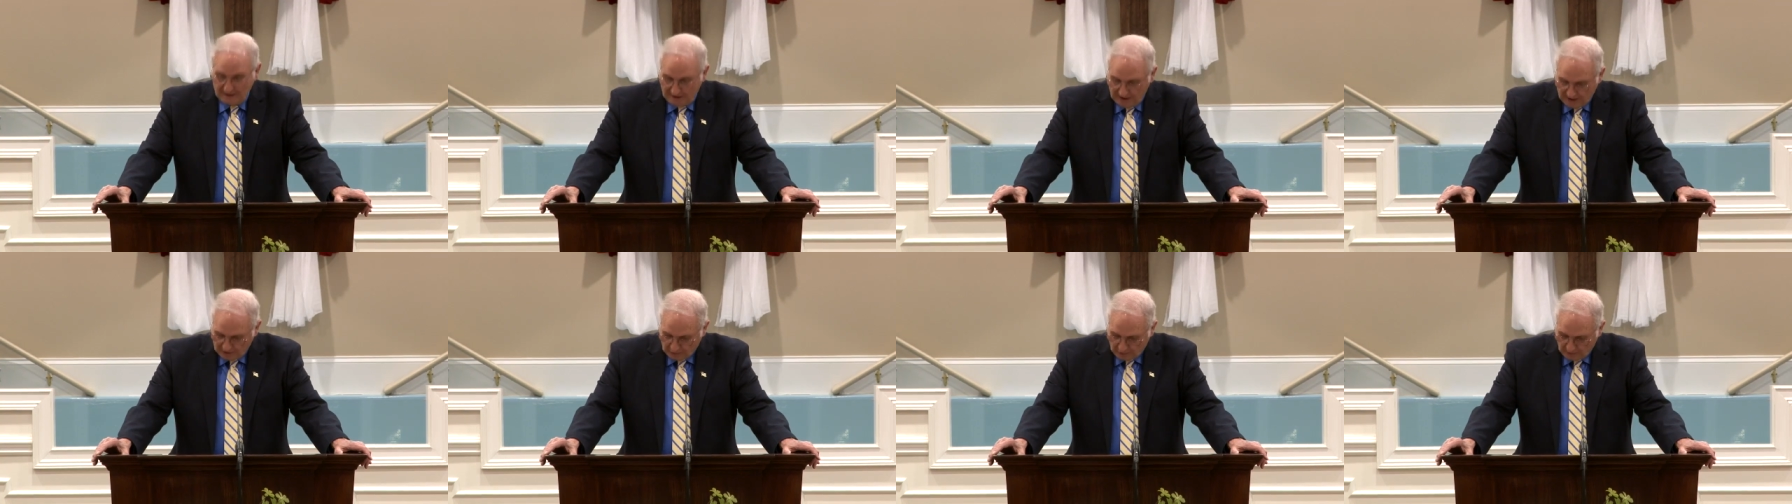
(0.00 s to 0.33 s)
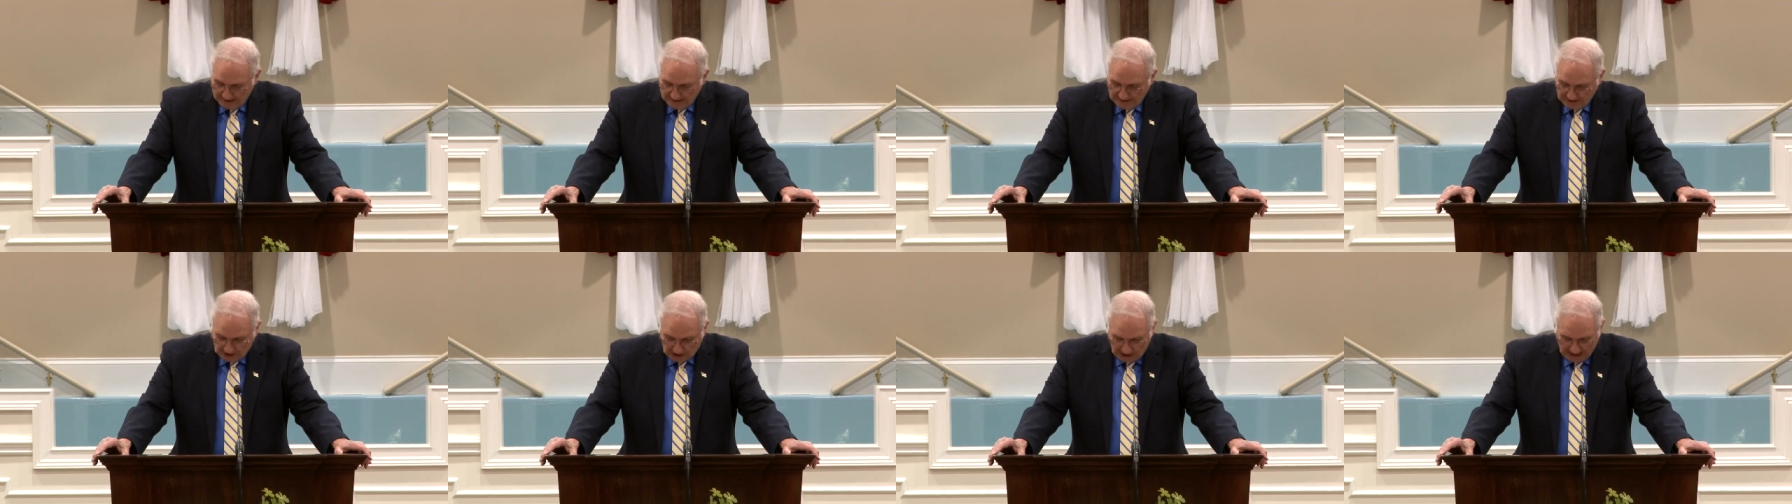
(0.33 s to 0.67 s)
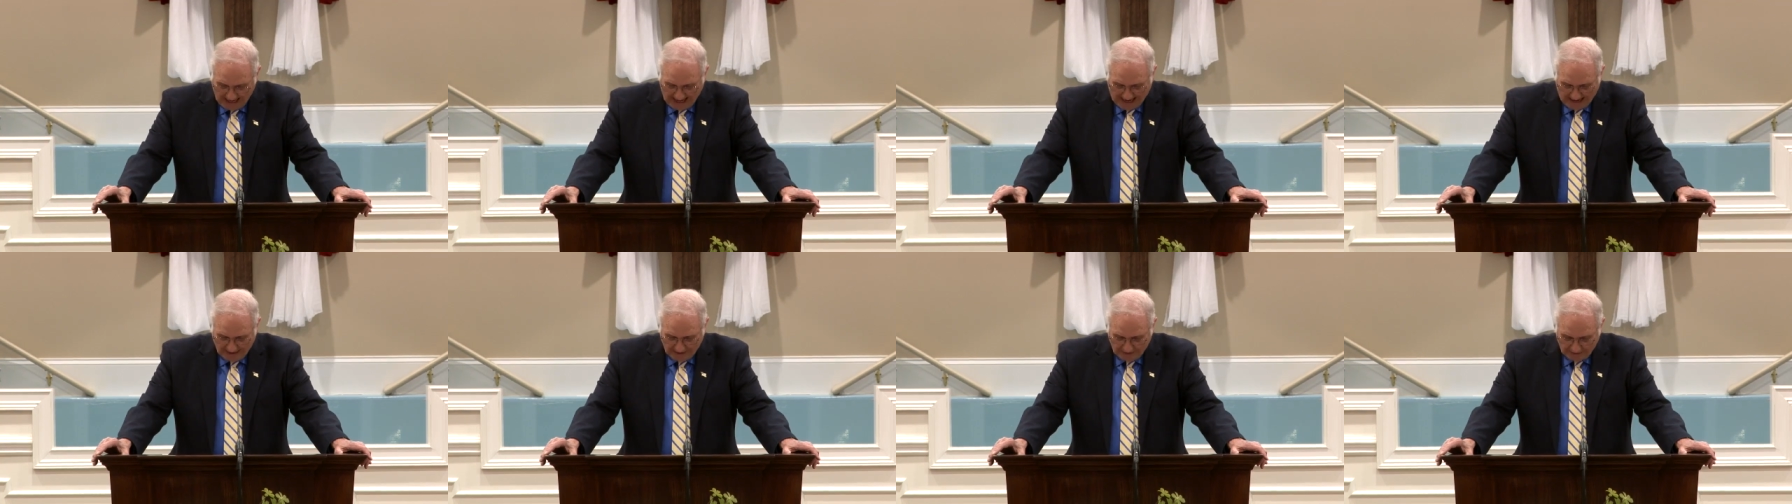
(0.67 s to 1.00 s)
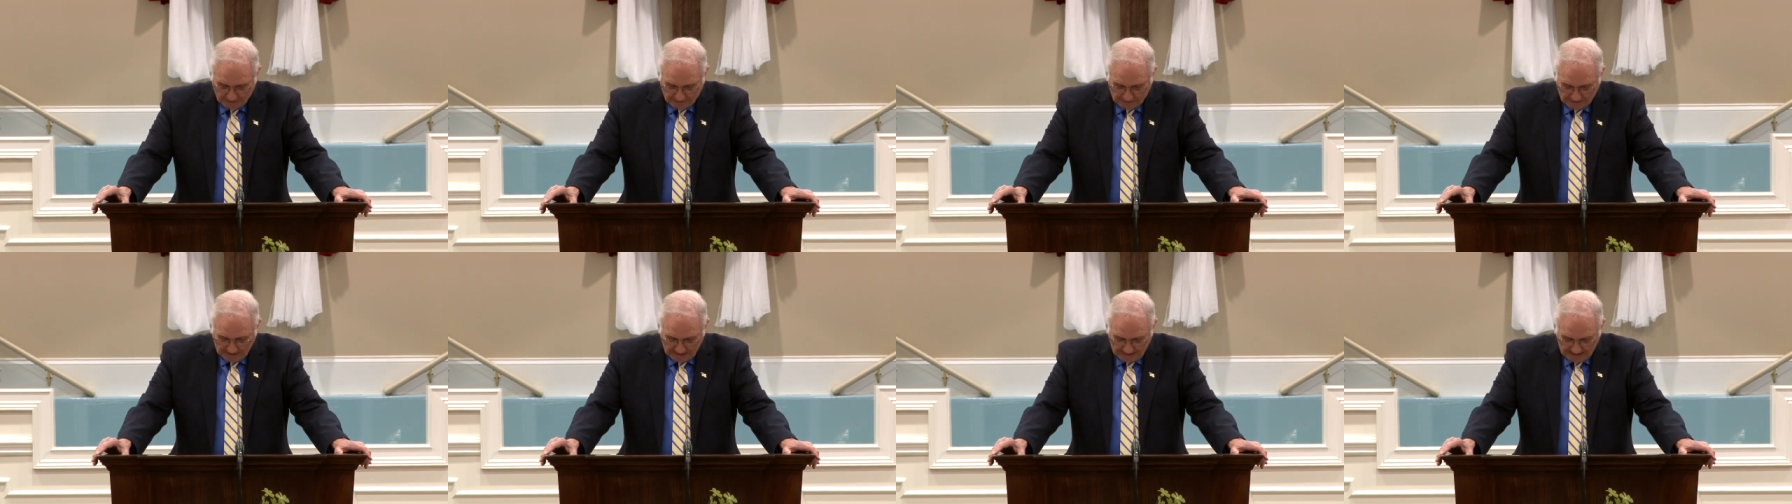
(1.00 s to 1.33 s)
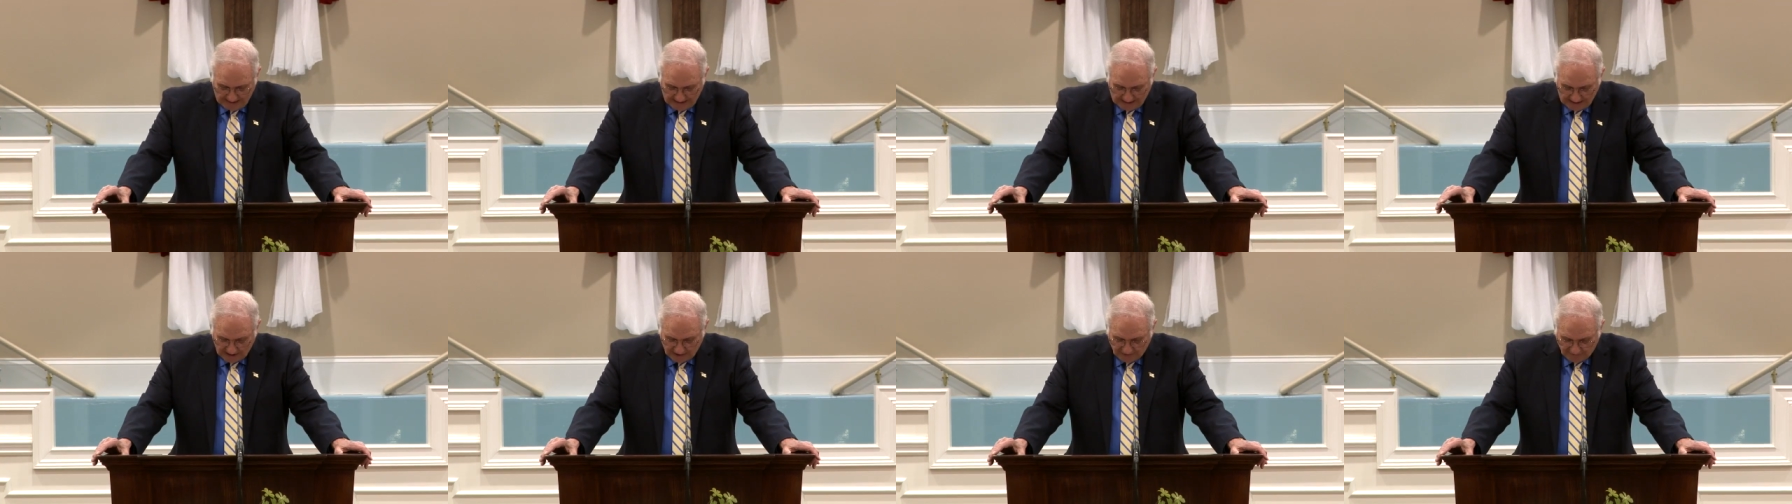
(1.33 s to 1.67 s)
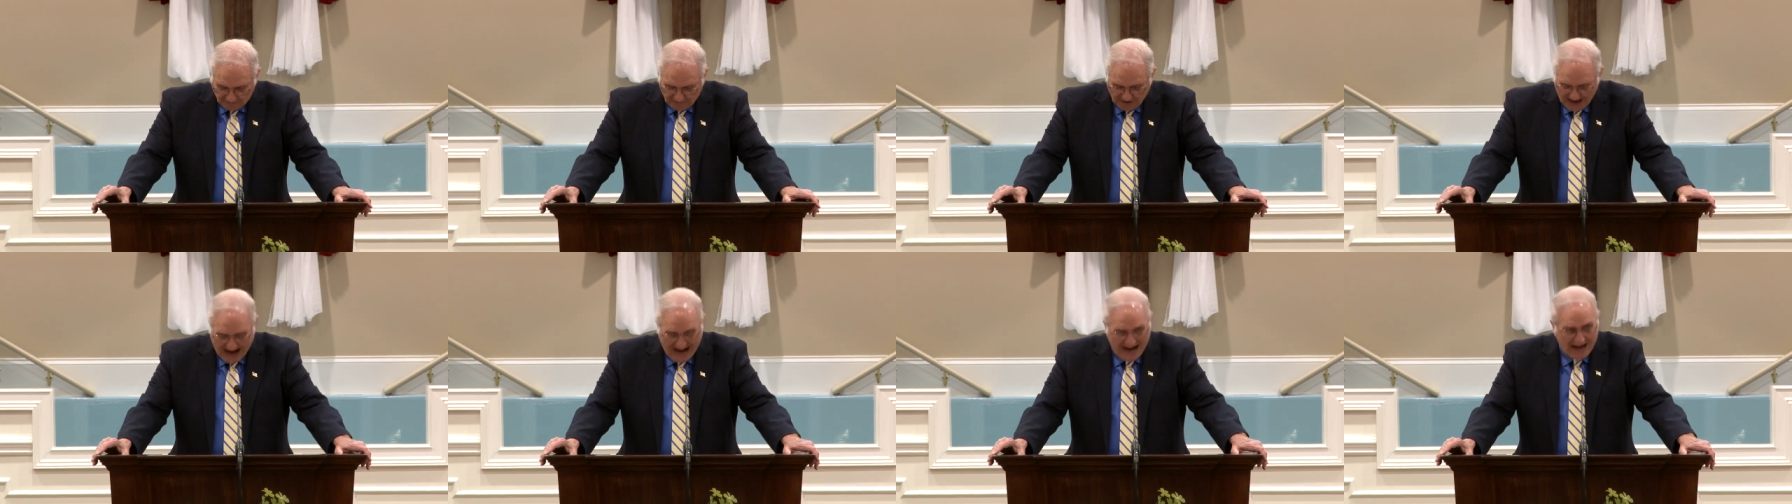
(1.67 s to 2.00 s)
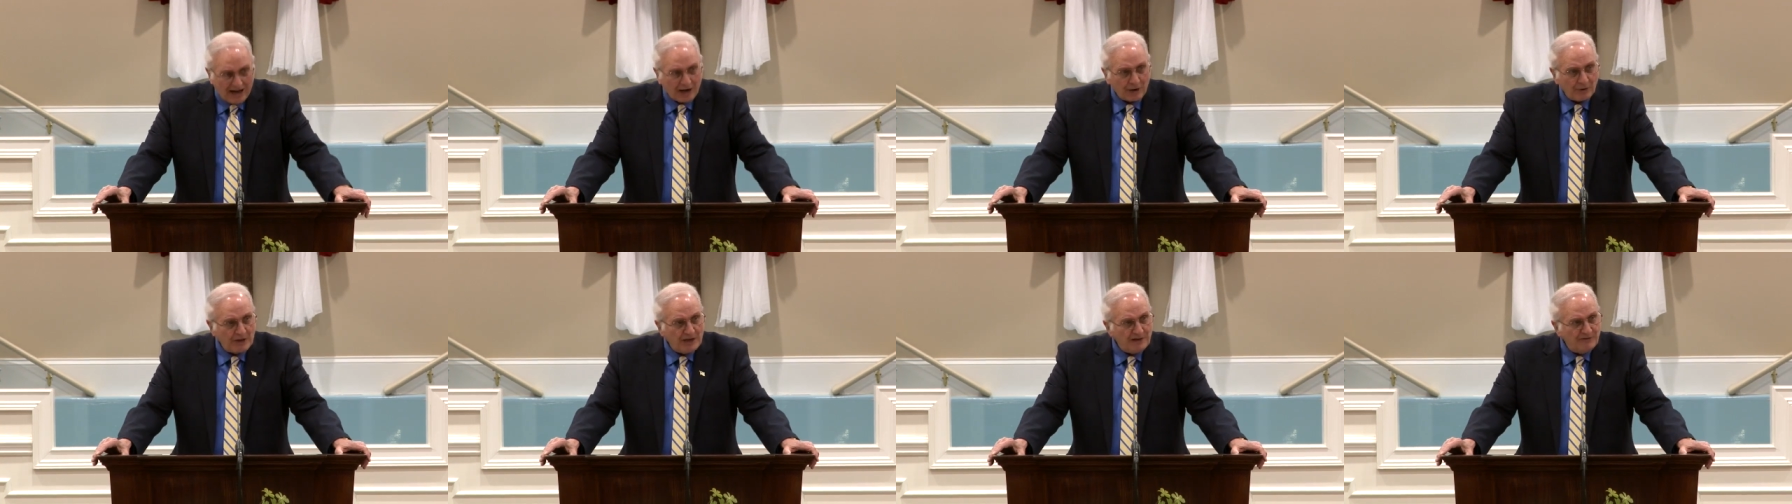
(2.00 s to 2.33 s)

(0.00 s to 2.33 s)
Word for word: a great cloud, and a fire